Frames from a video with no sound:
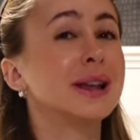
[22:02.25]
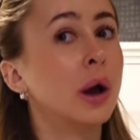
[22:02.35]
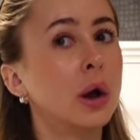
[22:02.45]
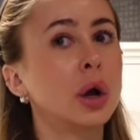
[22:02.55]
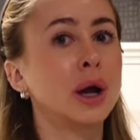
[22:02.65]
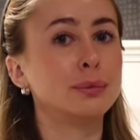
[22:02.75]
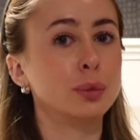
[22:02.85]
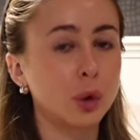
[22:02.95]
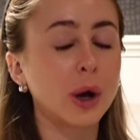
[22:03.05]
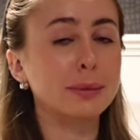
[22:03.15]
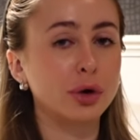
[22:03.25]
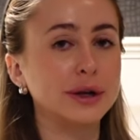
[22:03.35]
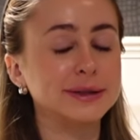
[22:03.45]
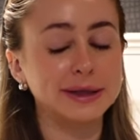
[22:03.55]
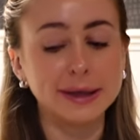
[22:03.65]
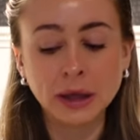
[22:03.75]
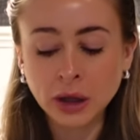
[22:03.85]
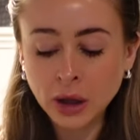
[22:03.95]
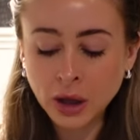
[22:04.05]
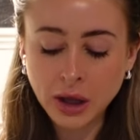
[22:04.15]
They are quite, quite pricey
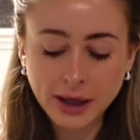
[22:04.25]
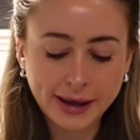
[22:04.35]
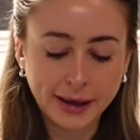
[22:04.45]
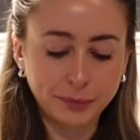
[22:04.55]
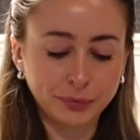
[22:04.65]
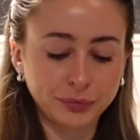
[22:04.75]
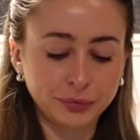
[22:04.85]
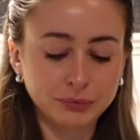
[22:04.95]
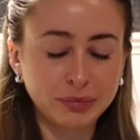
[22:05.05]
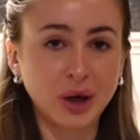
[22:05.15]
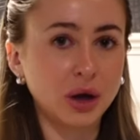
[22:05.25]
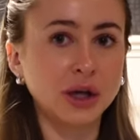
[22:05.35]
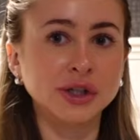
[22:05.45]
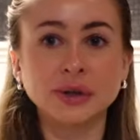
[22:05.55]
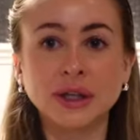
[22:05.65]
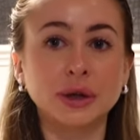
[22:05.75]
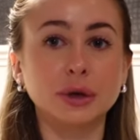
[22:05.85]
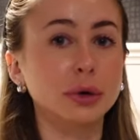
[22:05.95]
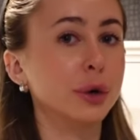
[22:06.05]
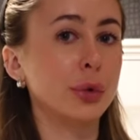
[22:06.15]
um, but I don't think you
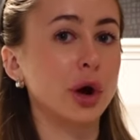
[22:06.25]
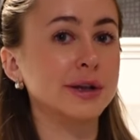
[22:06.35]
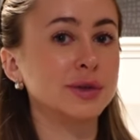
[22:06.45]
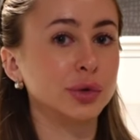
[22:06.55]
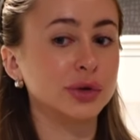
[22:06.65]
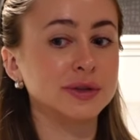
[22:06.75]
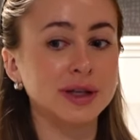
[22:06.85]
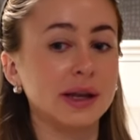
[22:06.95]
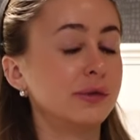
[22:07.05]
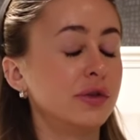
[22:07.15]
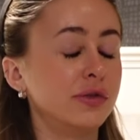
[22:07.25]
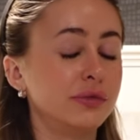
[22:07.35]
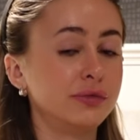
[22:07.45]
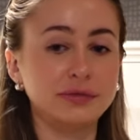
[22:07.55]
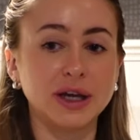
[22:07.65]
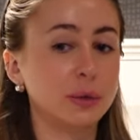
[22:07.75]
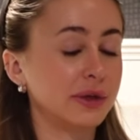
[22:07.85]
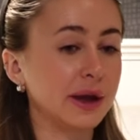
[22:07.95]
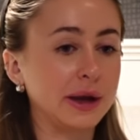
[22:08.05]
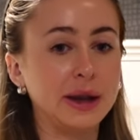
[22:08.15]
can put a price on good skin if you've dealt with
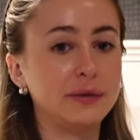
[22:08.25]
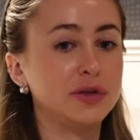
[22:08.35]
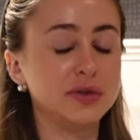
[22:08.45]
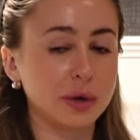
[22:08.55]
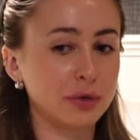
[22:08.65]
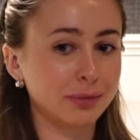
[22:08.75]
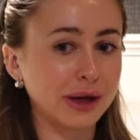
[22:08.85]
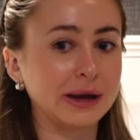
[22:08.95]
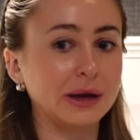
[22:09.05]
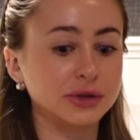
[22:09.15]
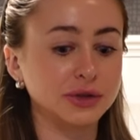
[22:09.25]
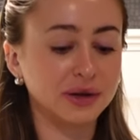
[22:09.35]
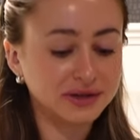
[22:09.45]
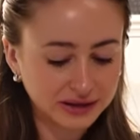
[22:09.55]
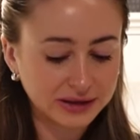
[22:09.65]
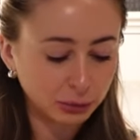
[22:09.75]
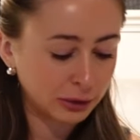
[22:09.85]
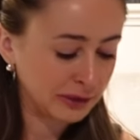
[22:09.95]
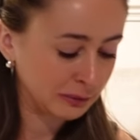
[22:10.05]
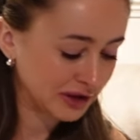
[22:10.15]
acne, if you've dealt with breakouts, you know exactly
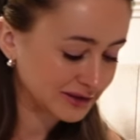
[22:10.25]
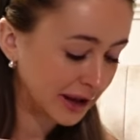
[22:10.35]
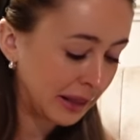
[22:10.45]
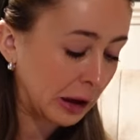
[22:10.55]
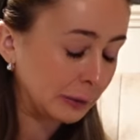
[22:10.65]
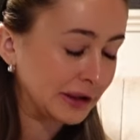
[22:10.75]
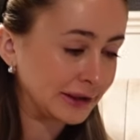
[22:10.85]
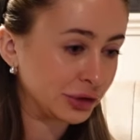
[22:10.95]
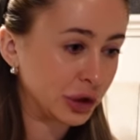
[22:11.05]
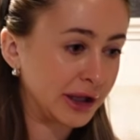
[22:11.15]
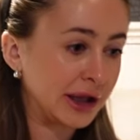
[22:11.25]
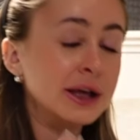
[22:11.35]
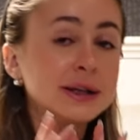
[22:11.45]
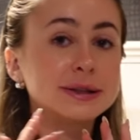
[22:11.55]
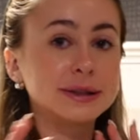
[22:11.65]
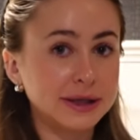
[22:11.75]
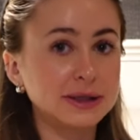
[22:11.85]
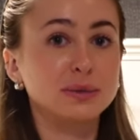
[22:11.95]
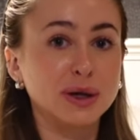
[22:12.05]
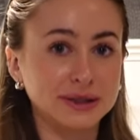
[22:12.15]
what I mean when I say that I would literally
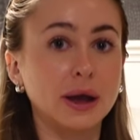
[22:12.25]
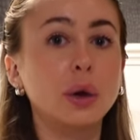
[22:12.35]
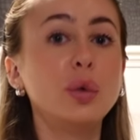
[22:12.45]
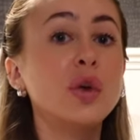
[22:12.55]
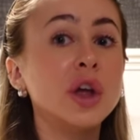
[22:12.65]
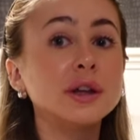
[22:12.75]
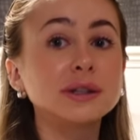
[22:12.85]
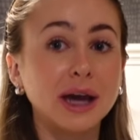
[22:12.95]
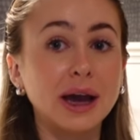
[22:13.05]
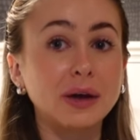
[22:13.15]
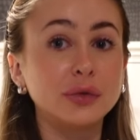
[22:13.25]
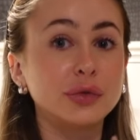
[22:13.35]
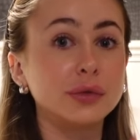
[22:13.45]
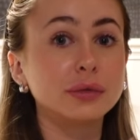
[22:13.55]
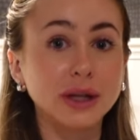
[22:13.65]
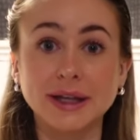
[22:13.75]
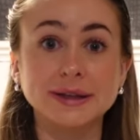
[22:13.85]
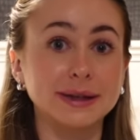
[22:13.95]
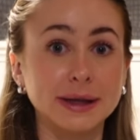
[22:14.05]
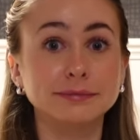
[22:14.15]
skint myself to have clear
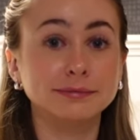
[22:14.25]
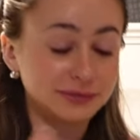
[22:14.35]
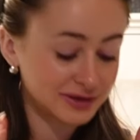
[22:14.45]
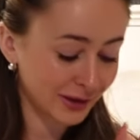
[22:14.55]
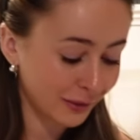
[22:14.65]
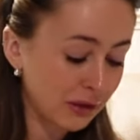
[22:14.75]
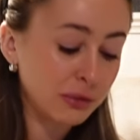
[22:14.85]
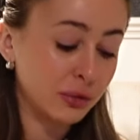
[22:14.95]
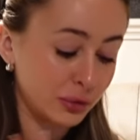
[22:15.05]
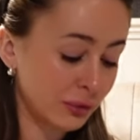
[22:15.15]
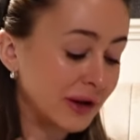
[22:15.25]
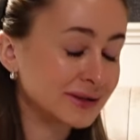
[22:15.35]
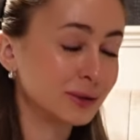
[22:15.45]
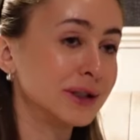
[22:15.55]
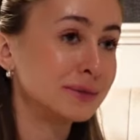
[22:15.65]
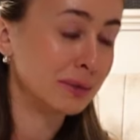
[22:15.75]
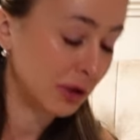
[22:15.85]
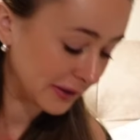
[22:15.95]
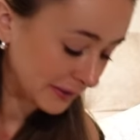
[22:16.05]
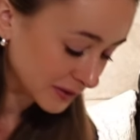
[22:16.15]
skin. So I will always, always be
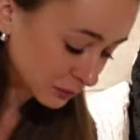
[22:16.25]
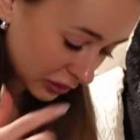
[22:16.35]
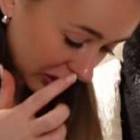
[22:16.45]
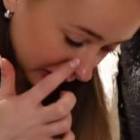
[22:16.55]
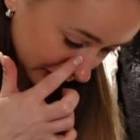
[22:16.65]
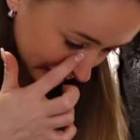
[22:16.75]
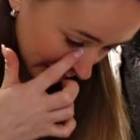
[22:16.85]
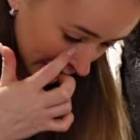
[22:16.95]
buying those products.